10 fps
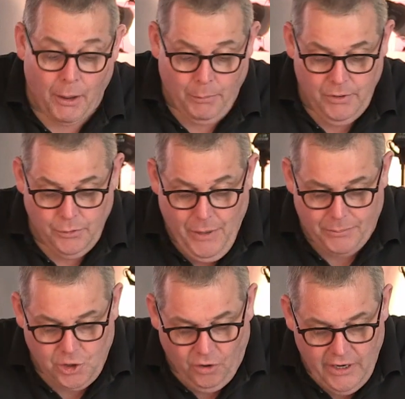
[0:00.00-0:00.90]

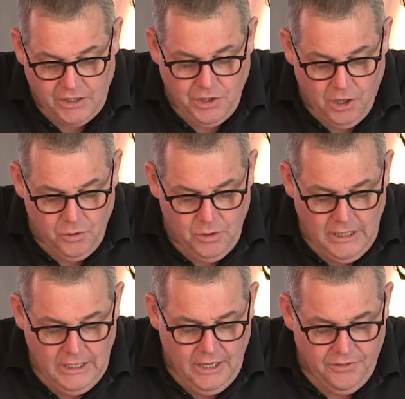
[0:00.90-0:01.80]
aperture, ISO,
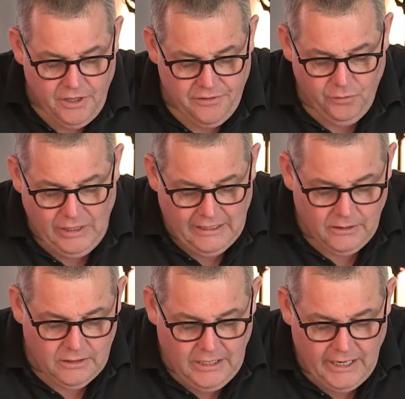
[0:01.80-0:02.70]
the three
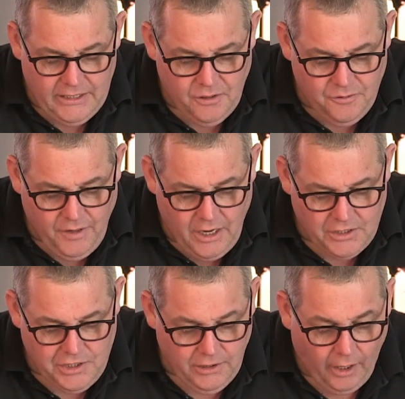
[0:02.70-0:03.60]
little kind
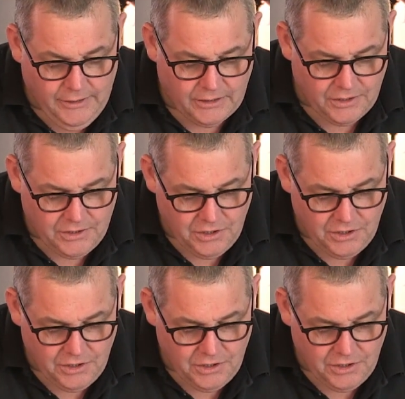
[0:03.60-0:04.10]
of sliders,